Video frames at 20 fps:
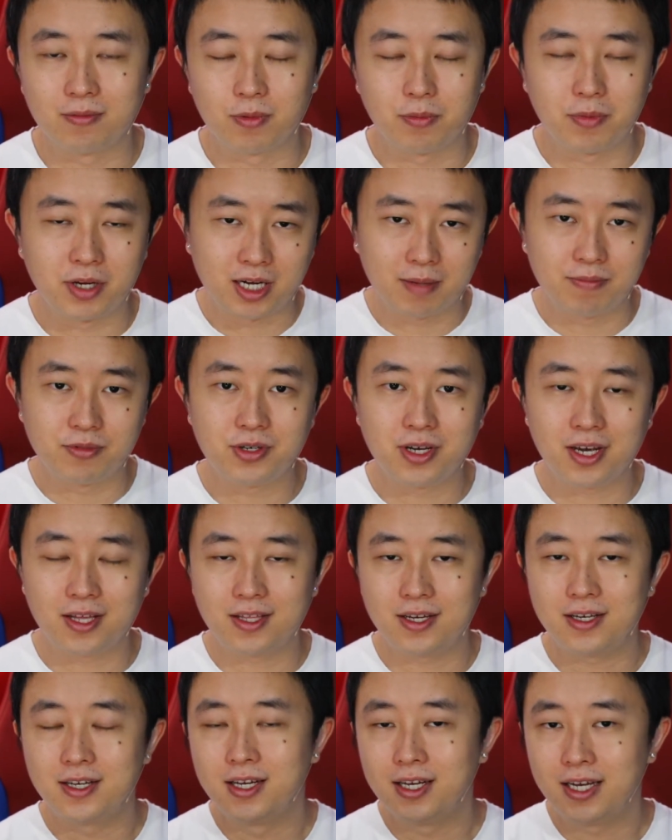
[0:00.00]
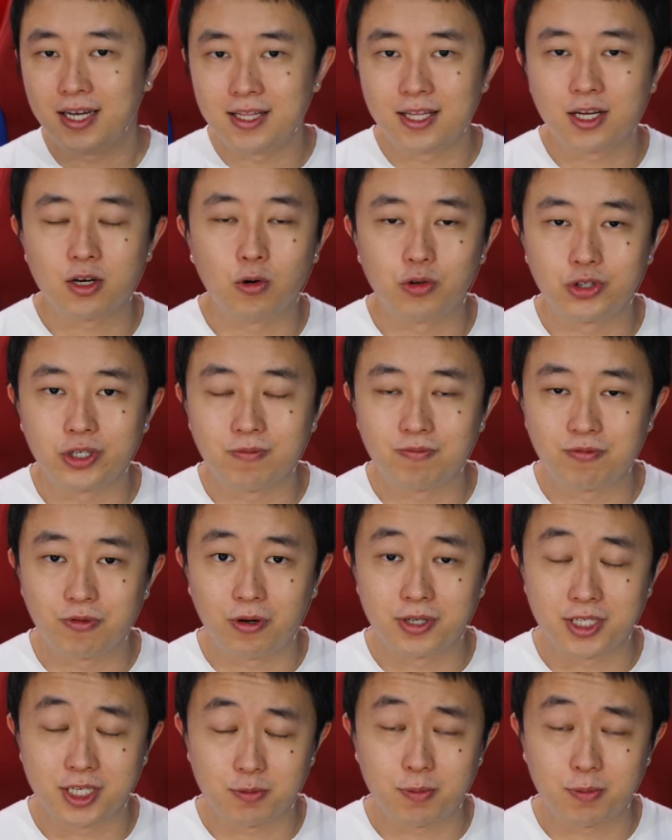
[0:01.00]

when we come together in the coaching process,